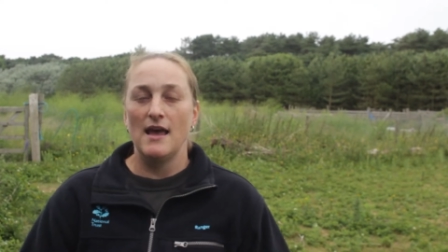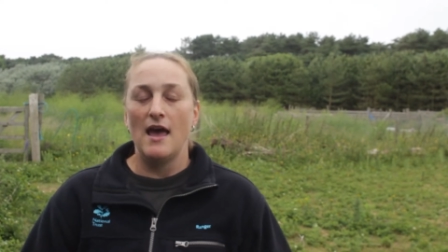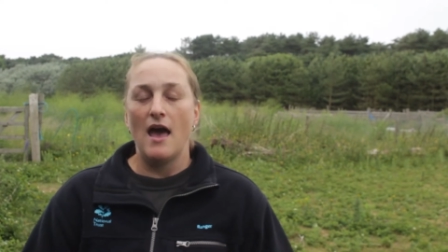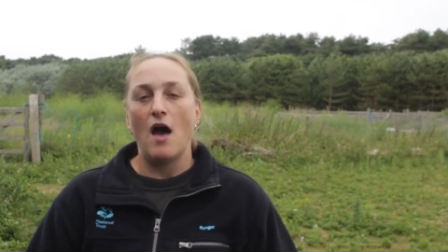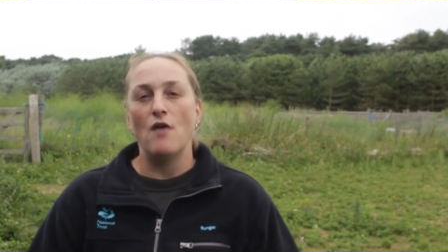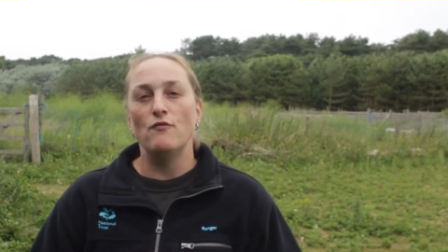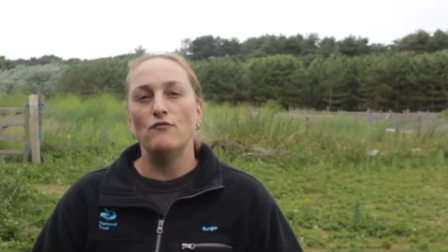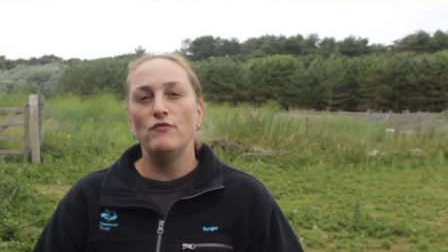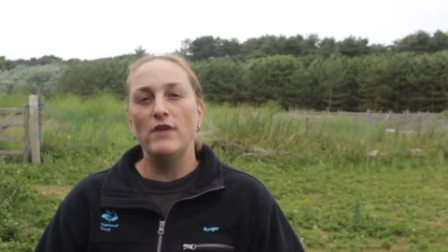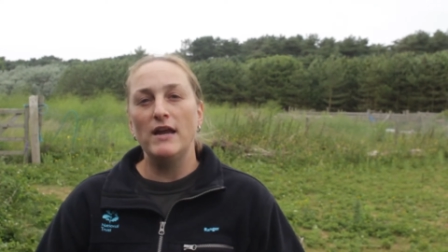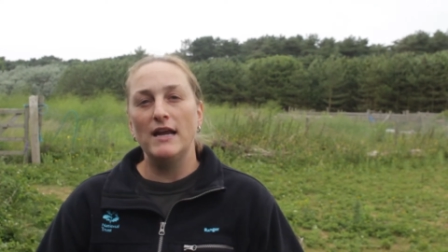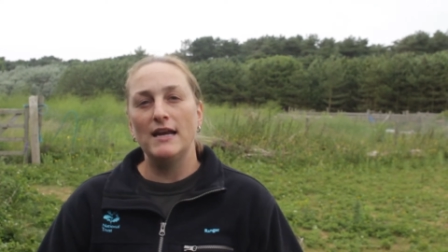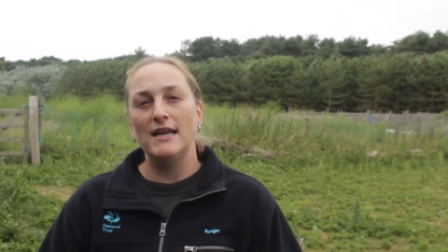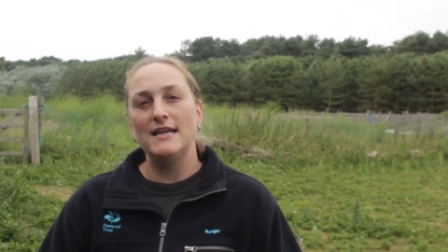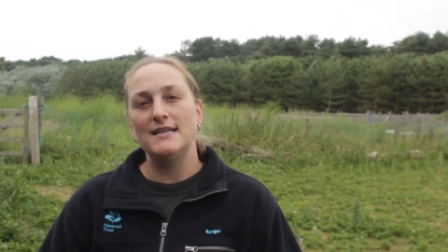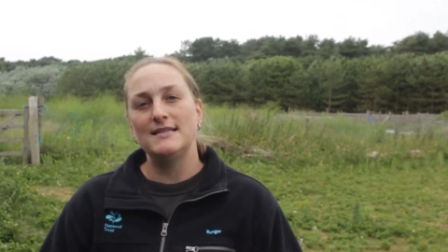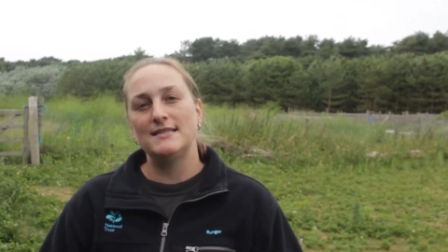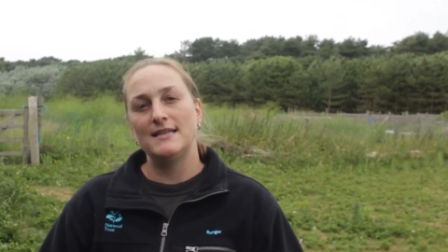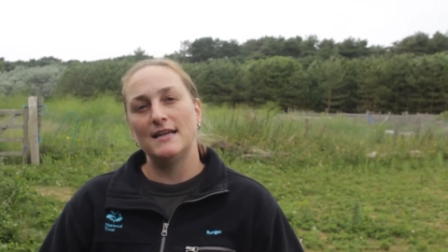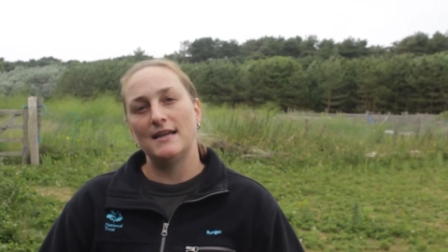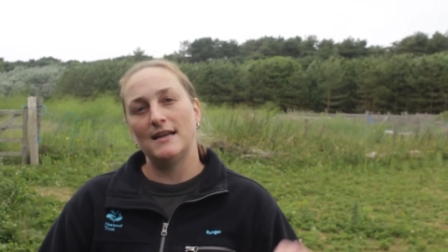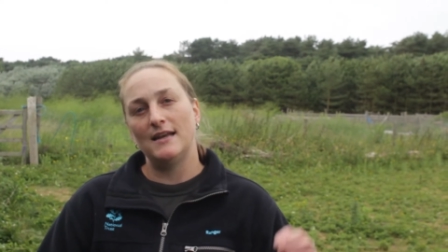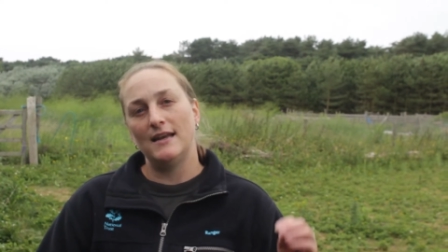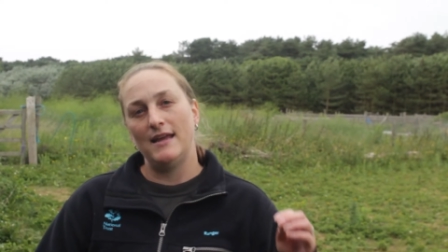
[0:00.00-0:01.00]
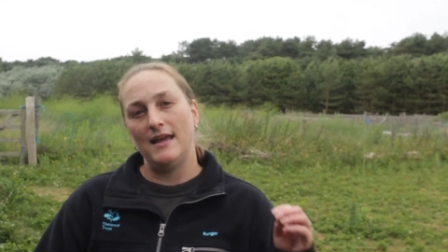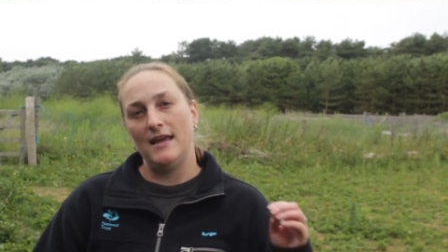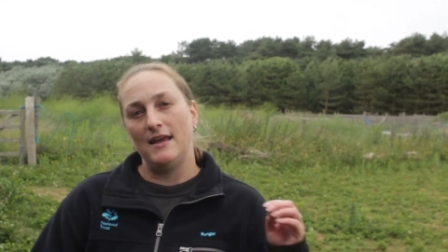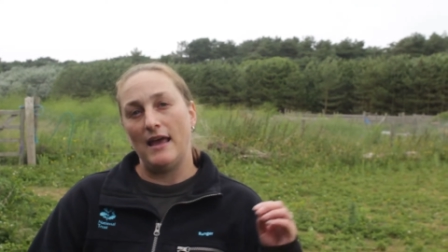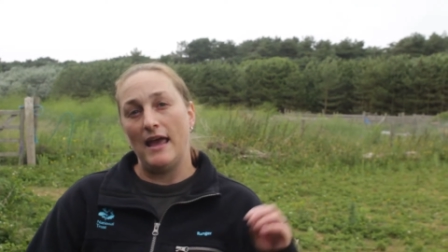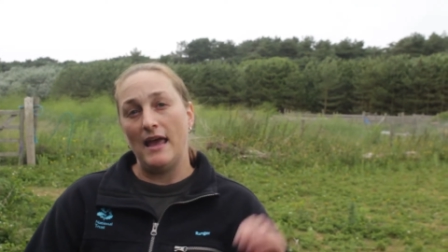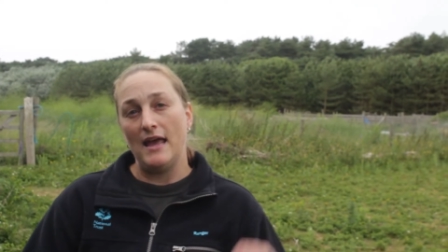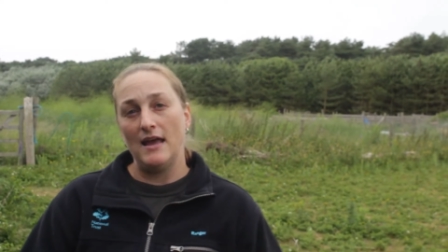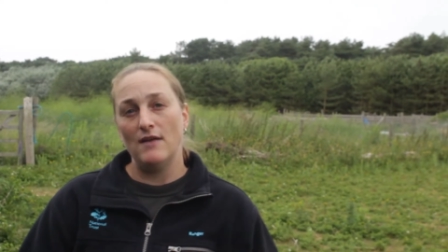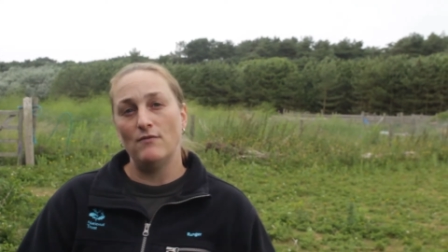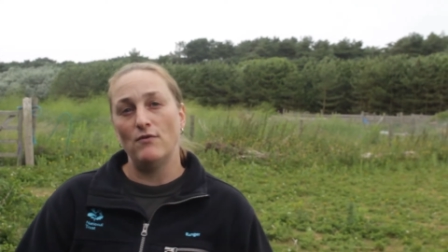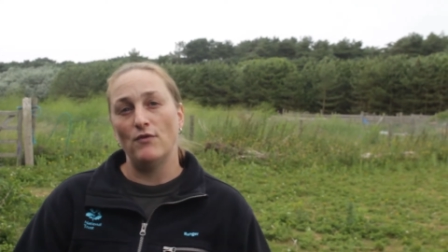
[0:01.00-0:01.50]
And realistically
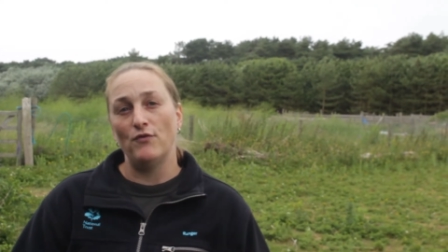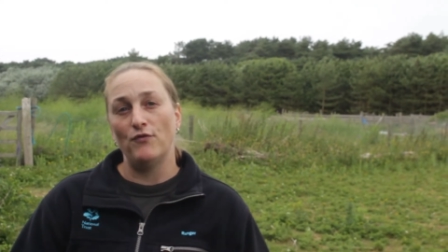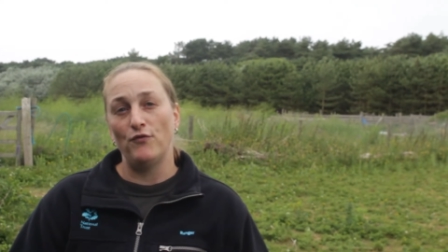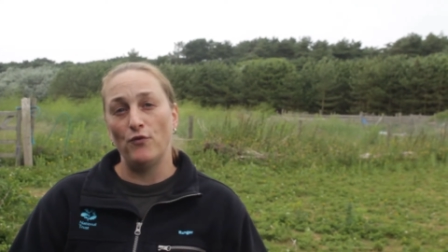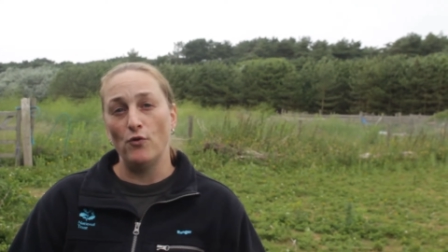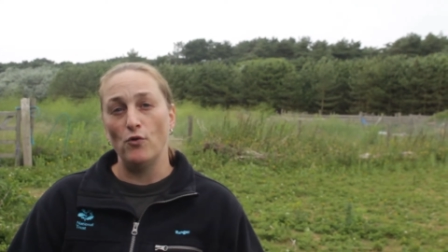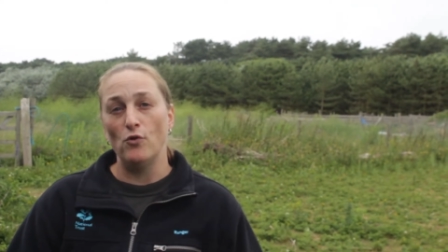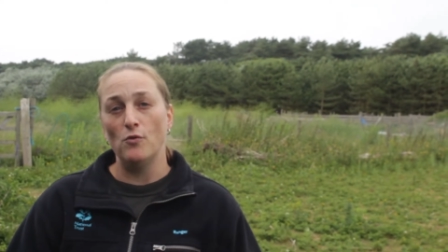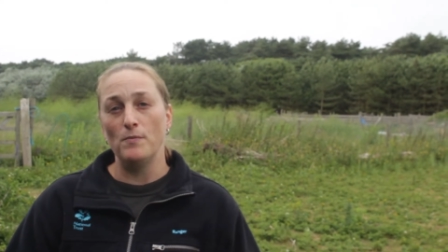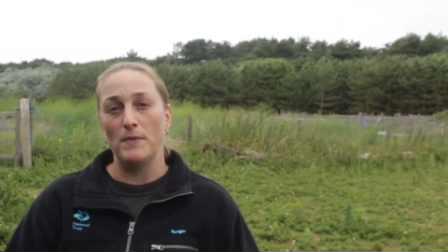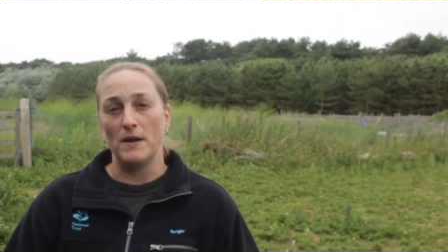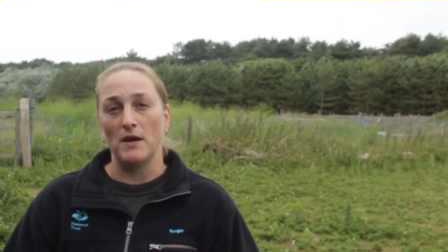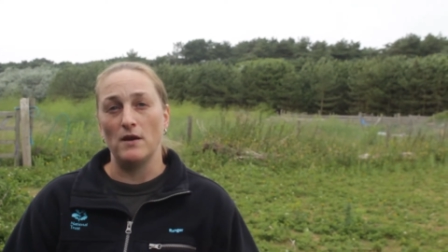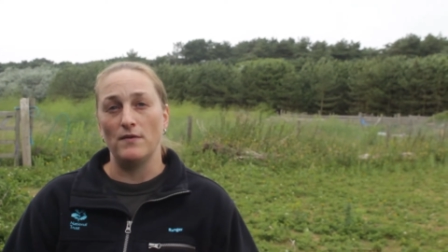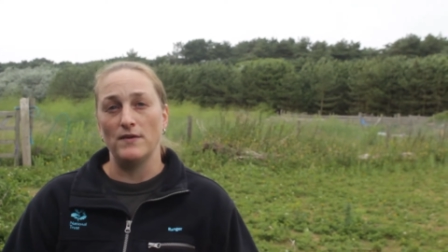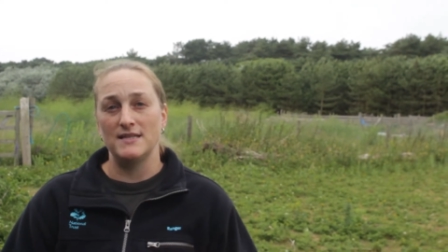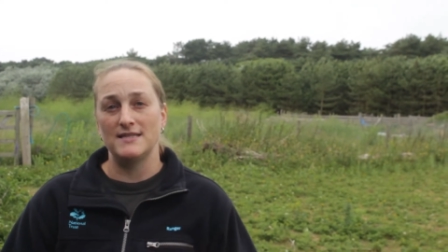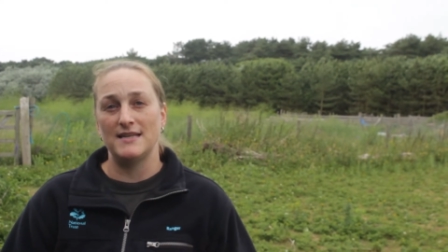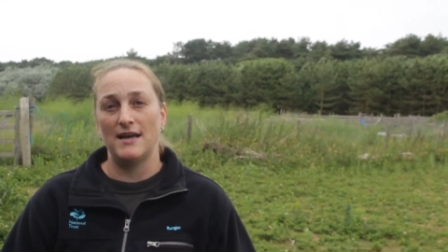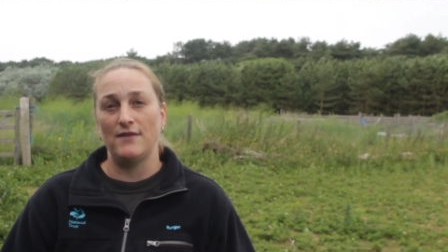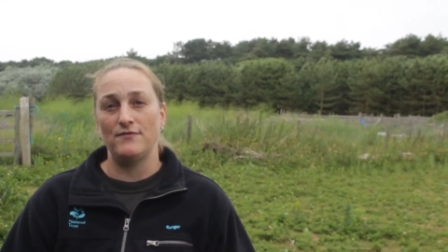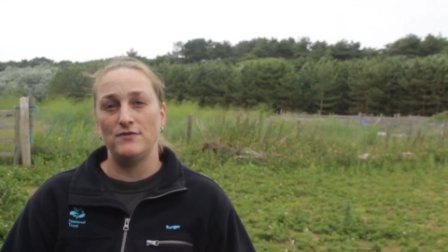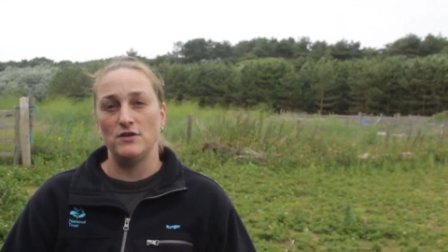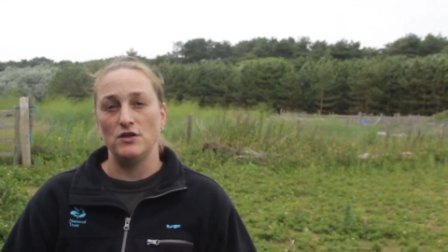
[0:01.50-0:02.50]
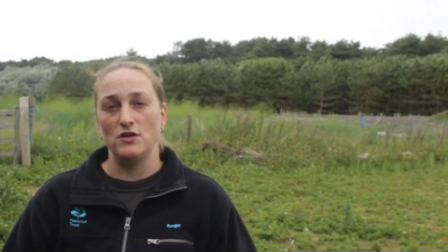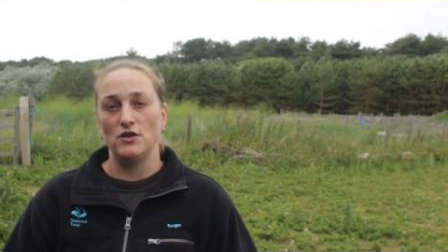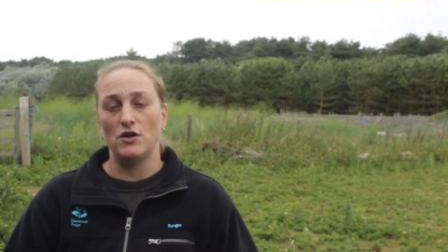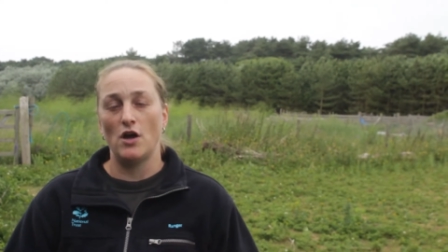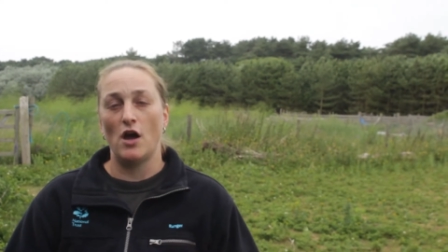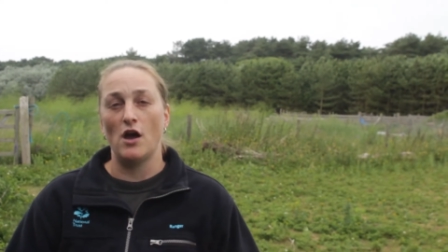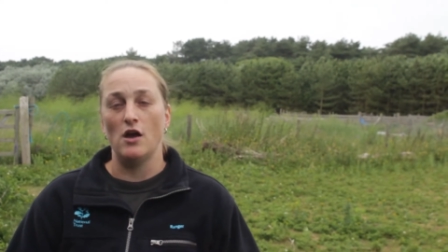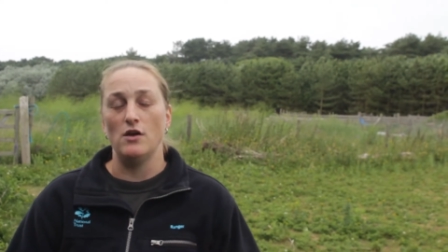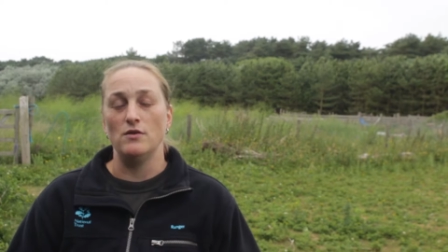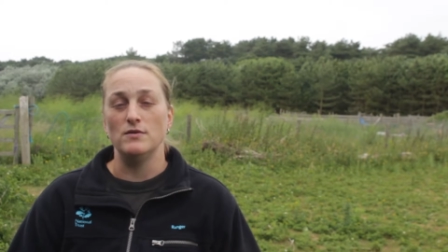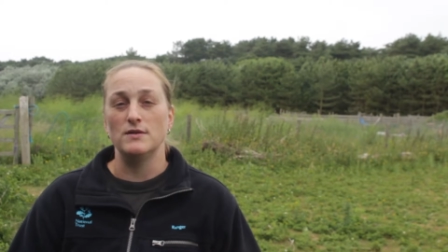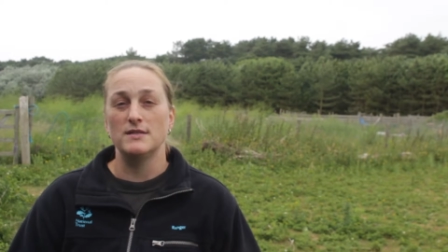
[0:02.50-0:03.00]
here at Formby and on the Sefton
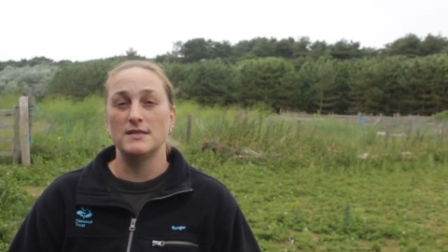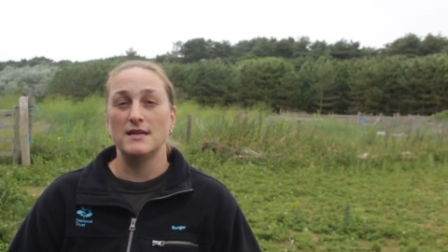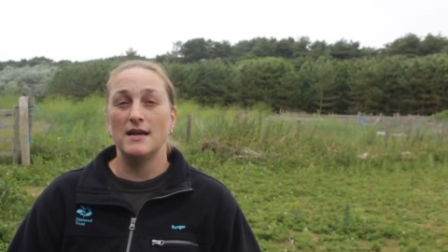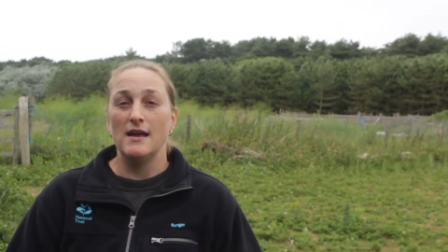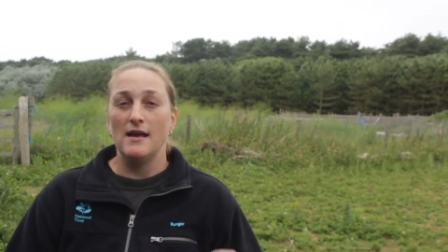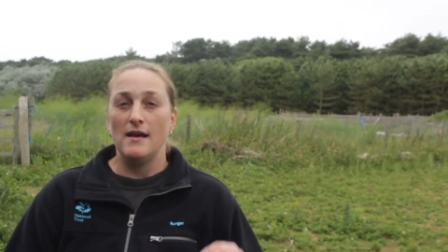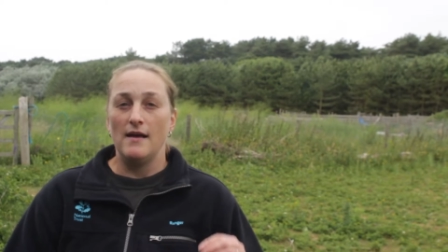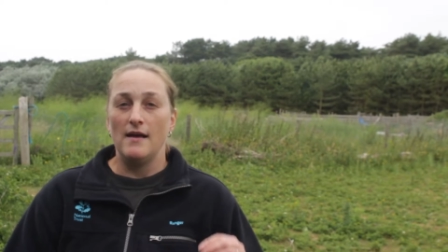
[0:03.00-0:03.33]
coast,